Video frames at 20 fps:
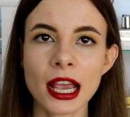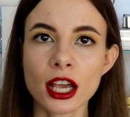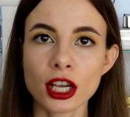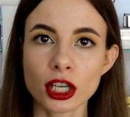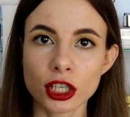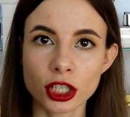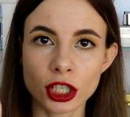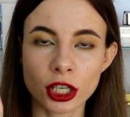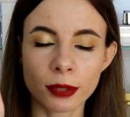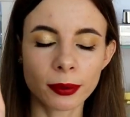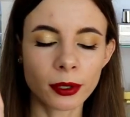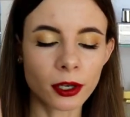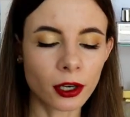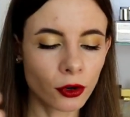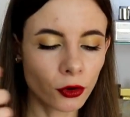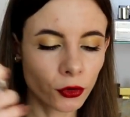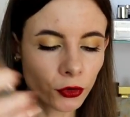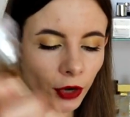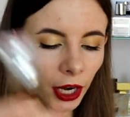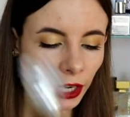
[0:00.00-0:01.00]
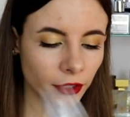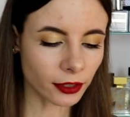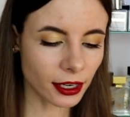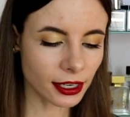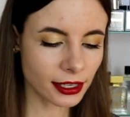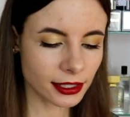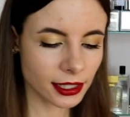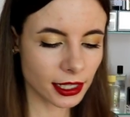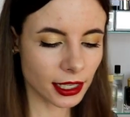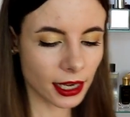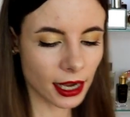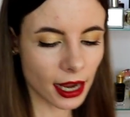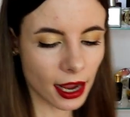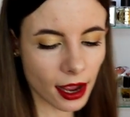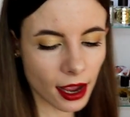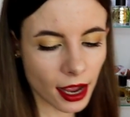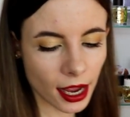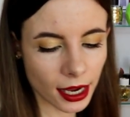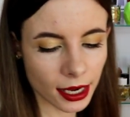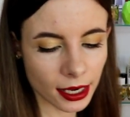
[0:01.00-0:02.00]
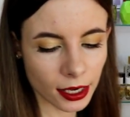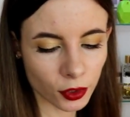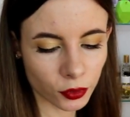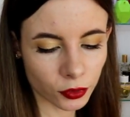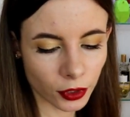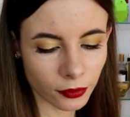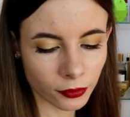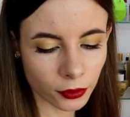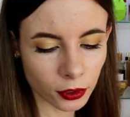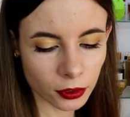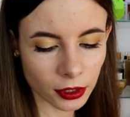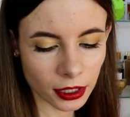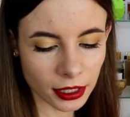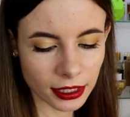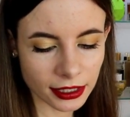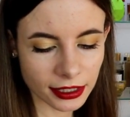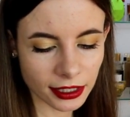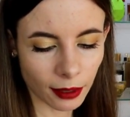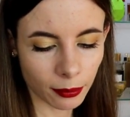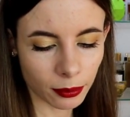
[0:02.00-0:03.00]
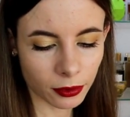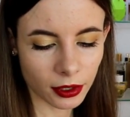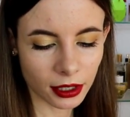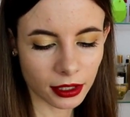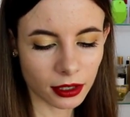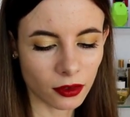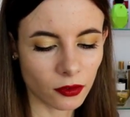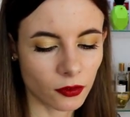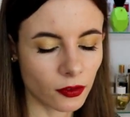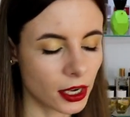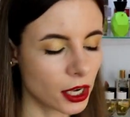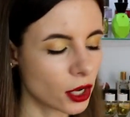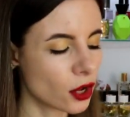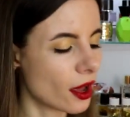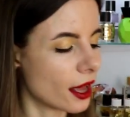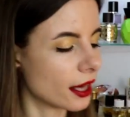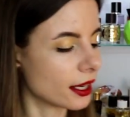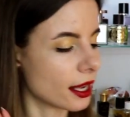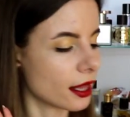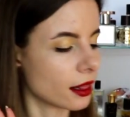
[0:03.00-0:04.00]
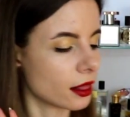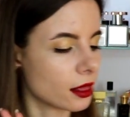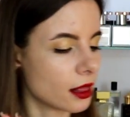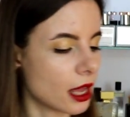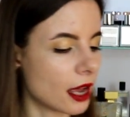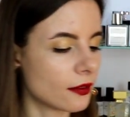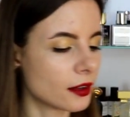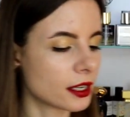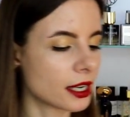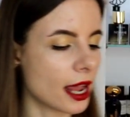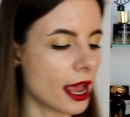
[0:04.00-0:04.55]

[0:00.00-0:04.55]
chipper fragrance that I reviewed in a separate video and I love it.